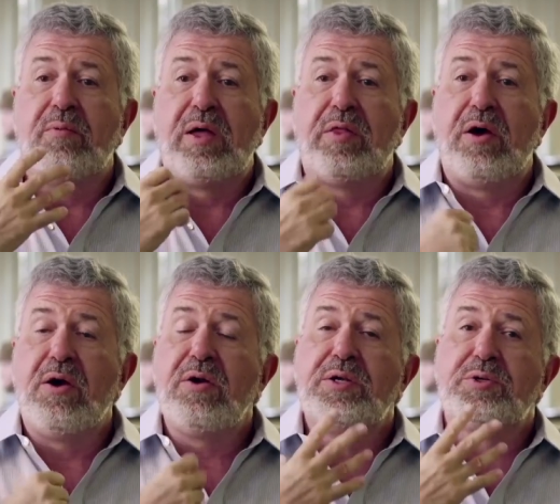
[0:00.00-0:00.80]
While the
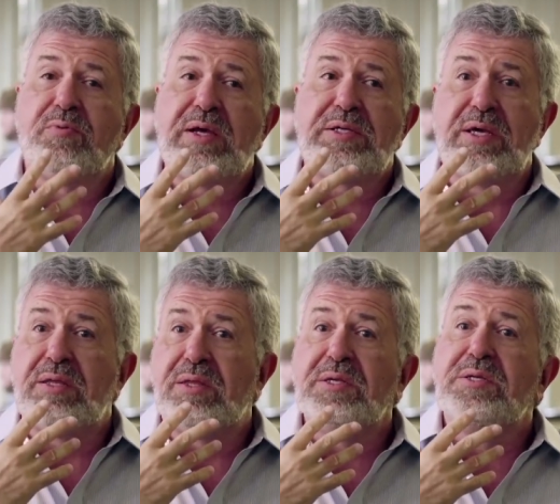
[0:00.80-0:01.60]
heart is
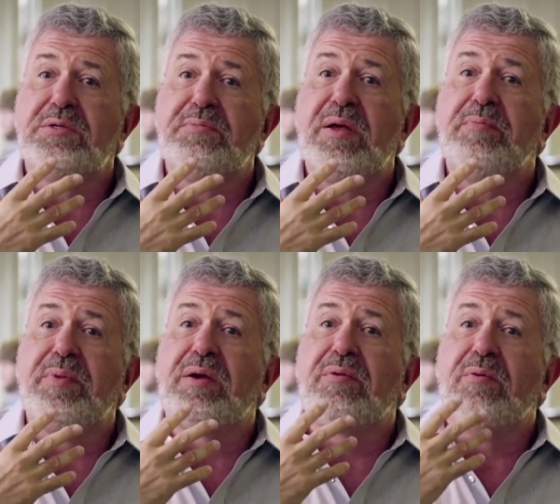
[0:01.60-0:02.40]
resting, this is
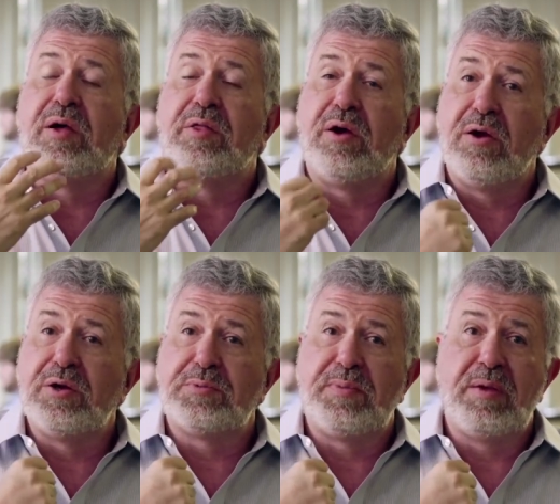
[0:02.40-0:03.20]
pumping. While the heart
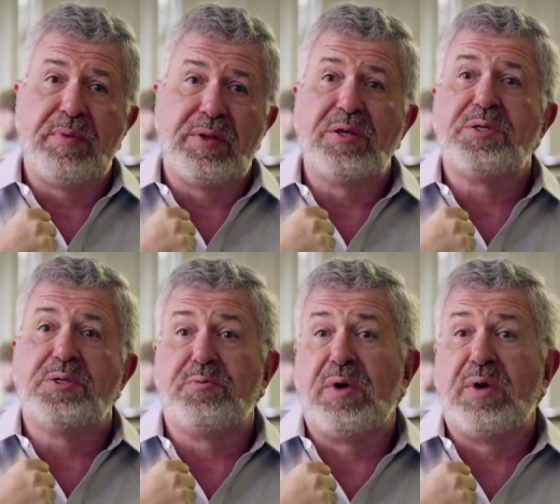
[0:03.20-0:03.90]
is pumping, this is